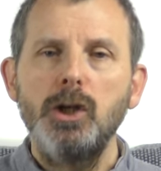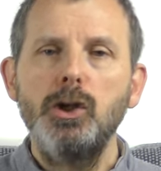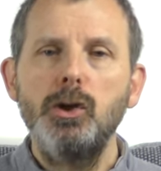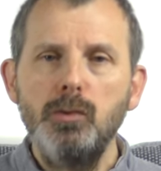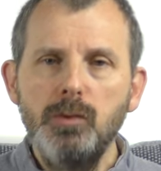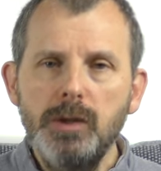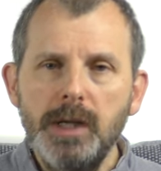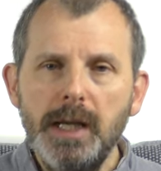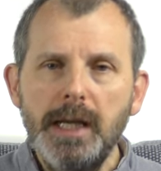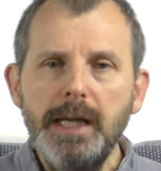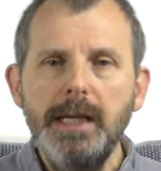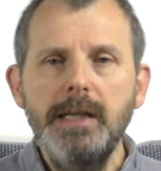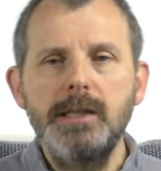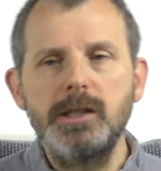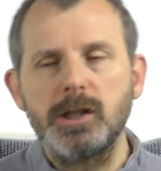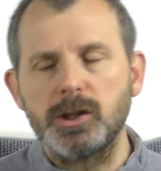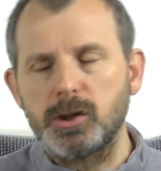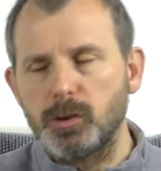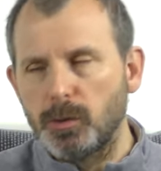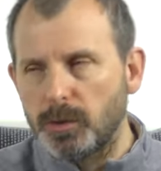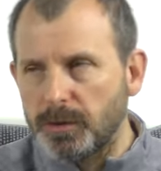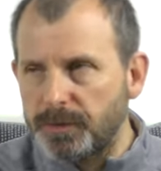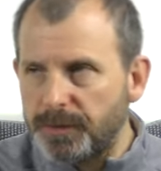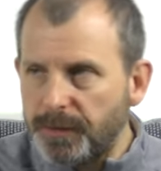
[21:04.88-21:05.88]
You need to
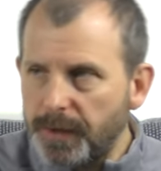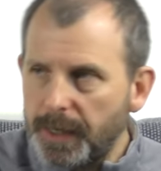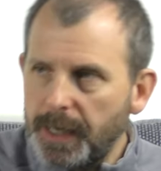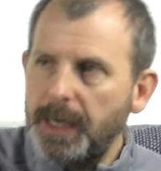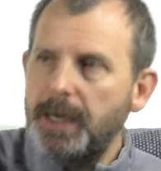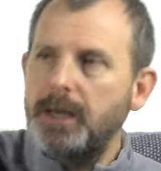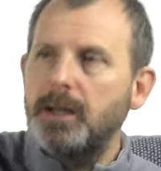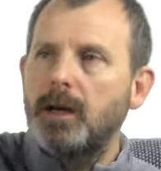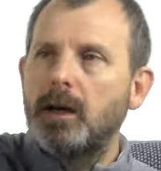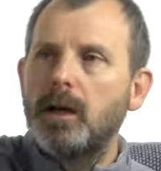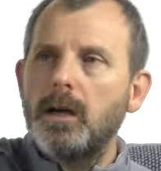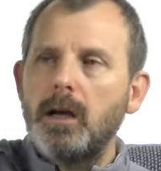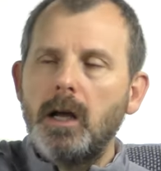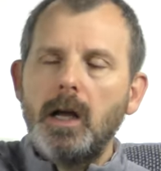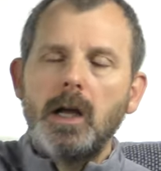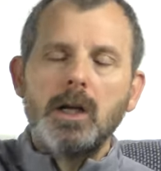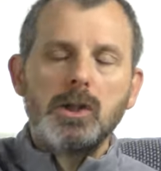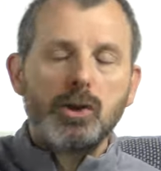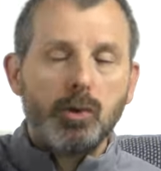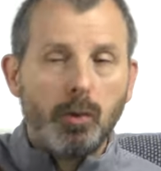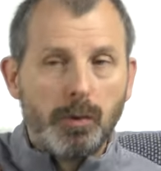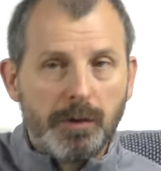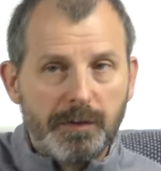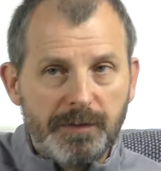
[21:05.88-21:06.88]
sort of hit a
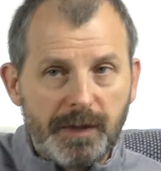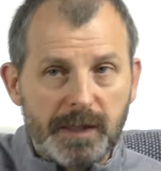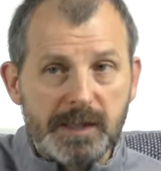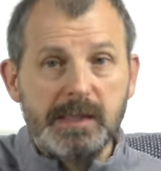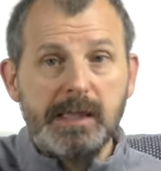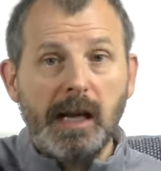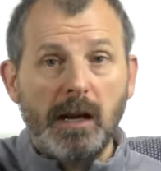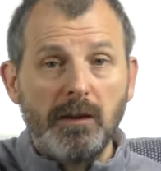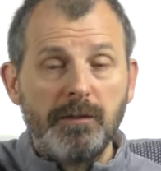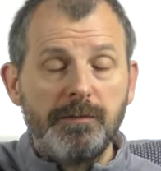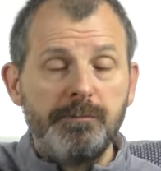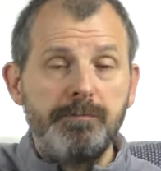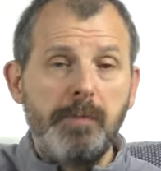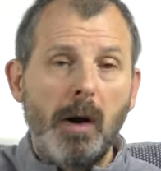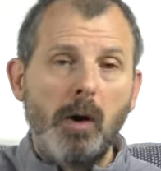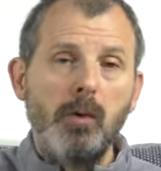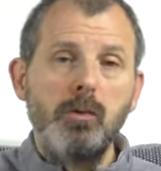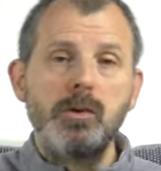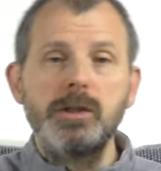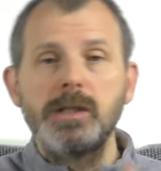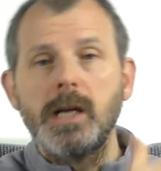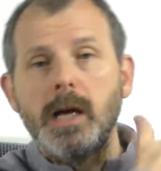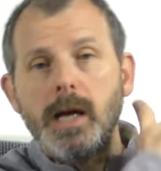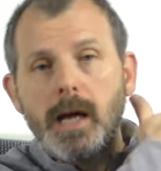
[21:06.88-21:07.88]
sort of a
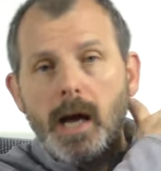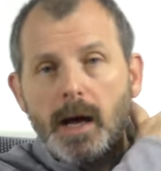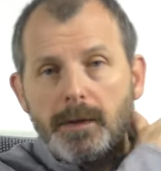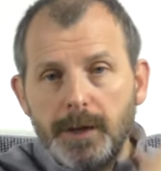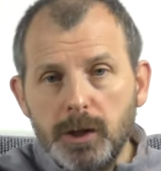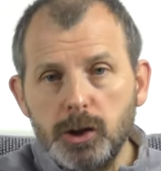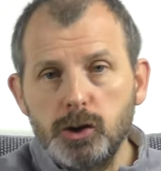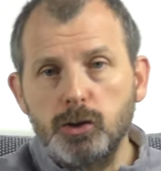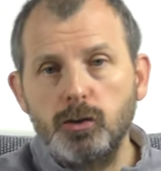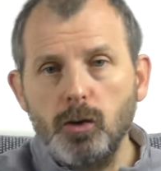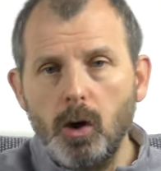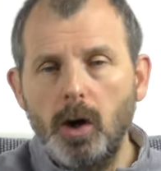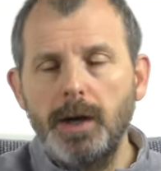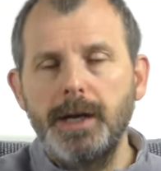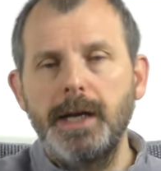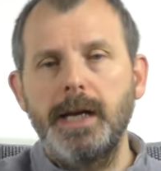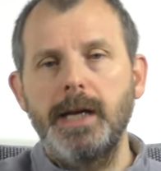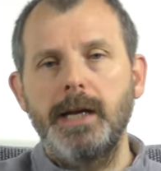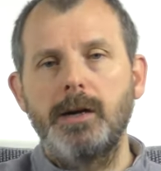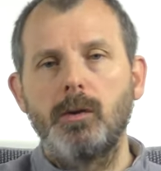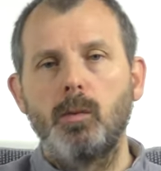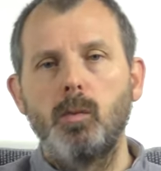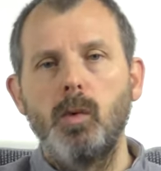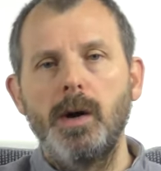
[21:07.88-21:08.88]
self-boast and then try and
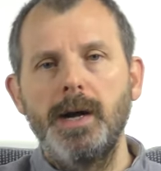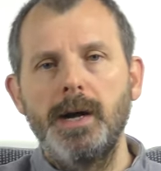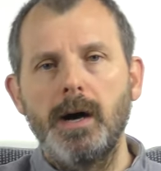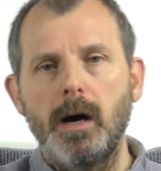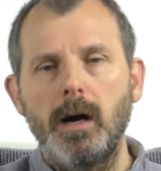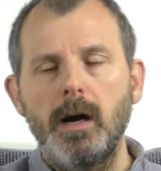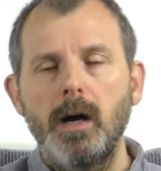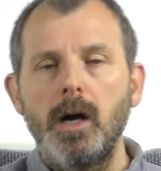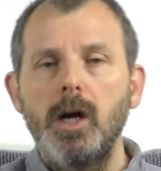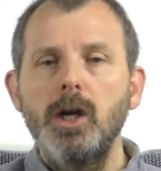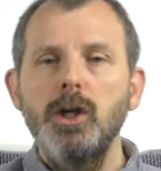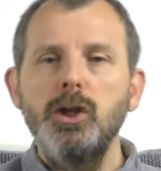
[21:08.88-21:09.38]
hit a winner.